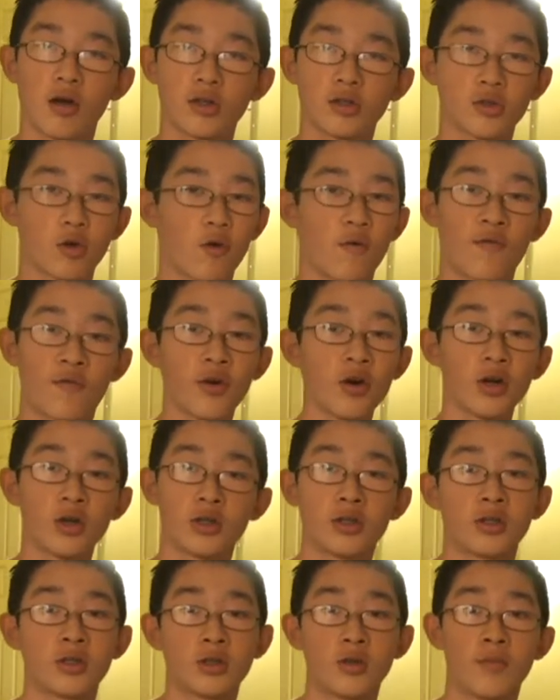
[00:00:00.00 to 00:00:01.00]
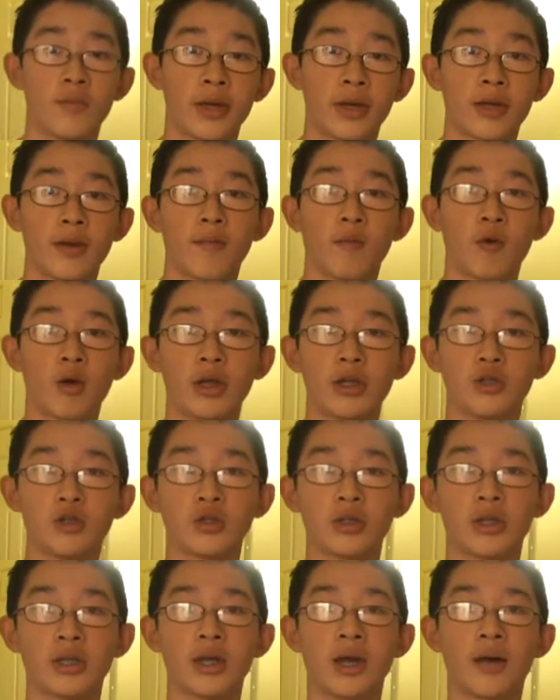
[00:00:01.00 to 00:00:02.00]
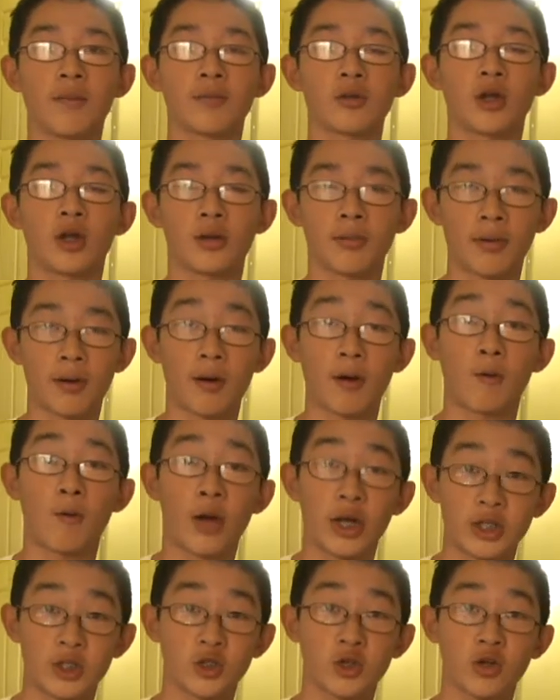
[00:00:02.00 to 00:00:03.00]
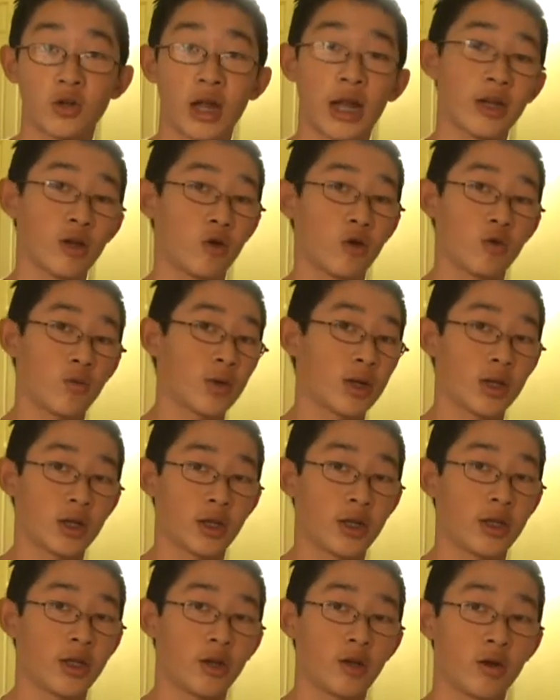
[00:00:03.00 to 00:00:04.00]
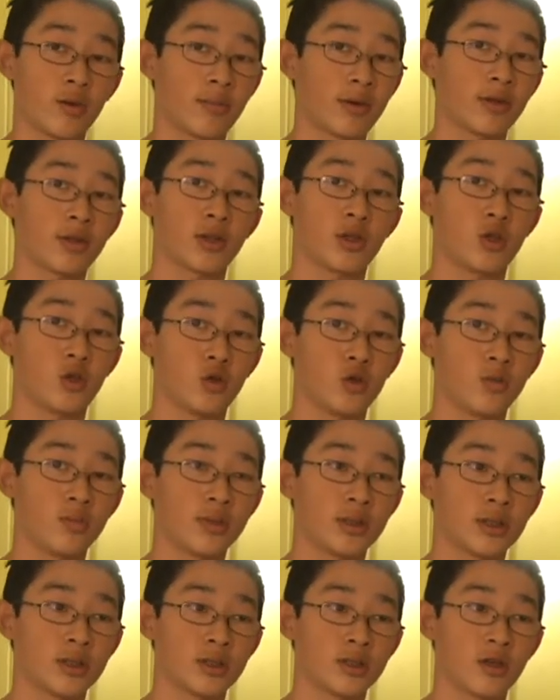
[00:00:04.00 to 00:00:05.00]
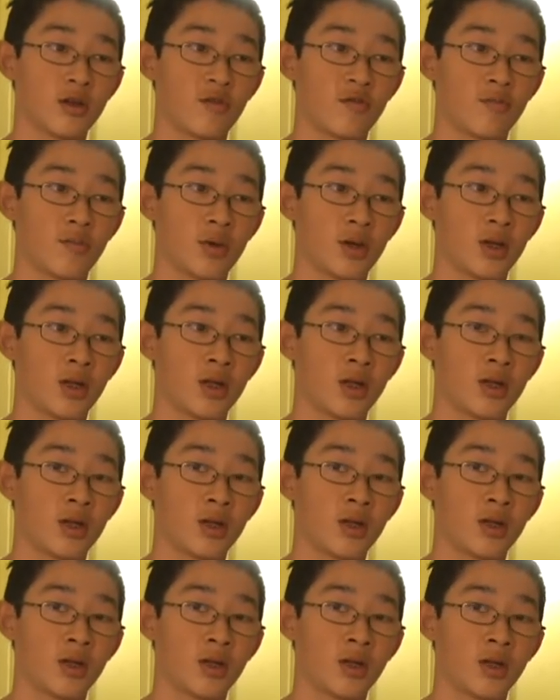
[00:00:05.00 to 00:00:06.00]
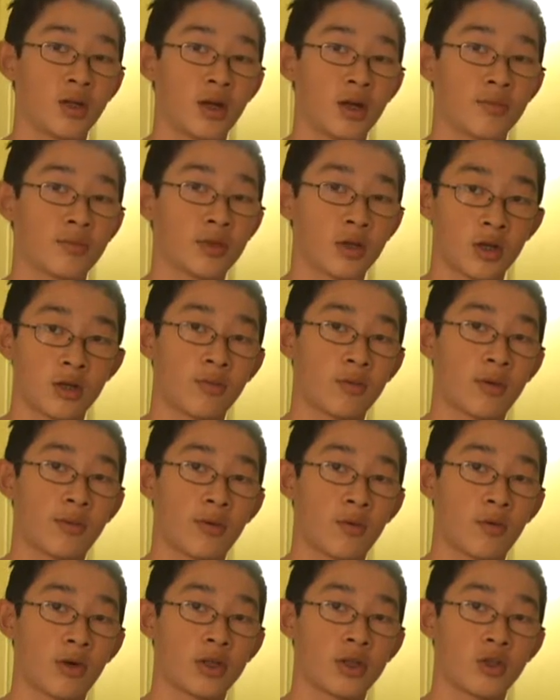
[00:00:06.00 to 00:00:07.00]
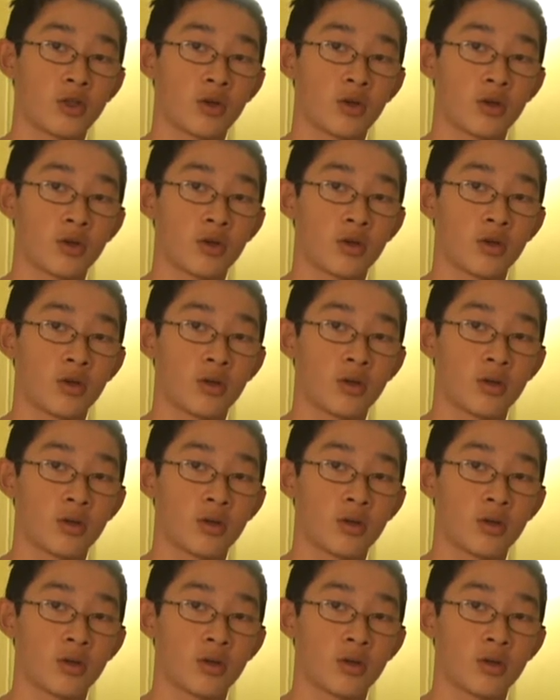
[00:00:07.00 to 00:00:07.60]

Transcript: So first, to make it more interesting, I'm gonna talk about my white shirt. I know you wanna hear about the cubes and stuff, but I'm gonna talk about my white shirt.